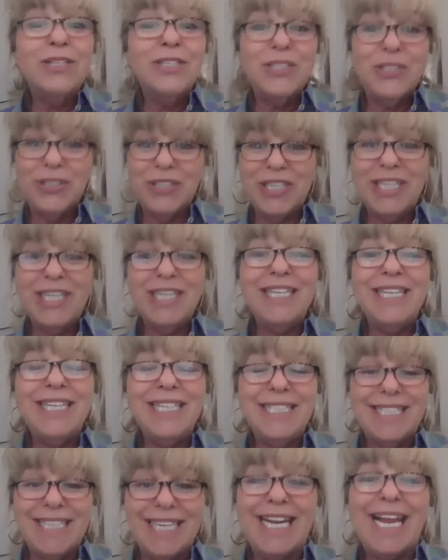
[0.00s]
else you're going to
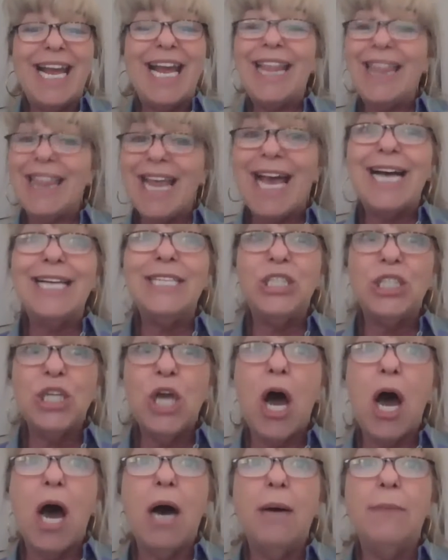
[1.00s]
need to land that
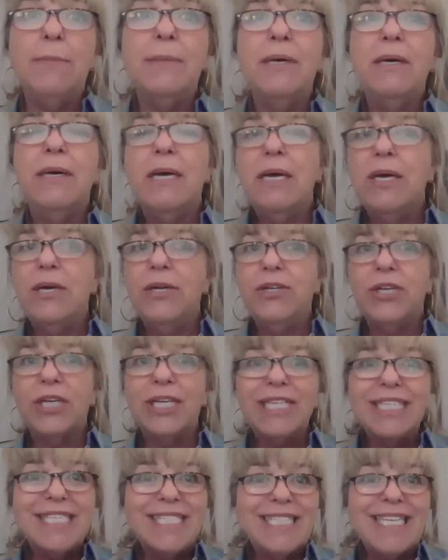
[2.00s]
job. You're
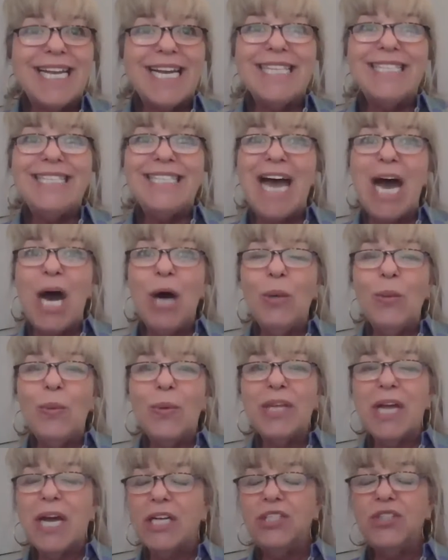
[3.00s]
going to stand out
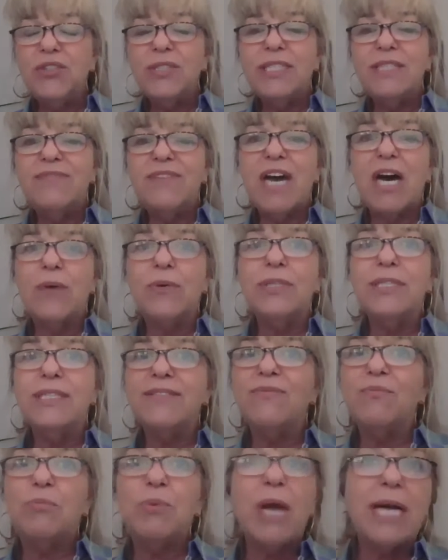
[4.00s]
with hundreds of hours
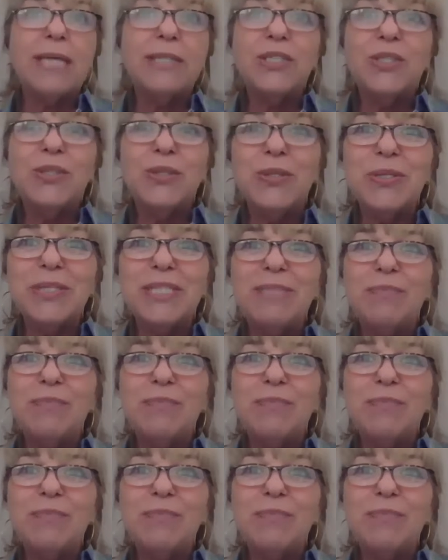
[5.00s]
of practical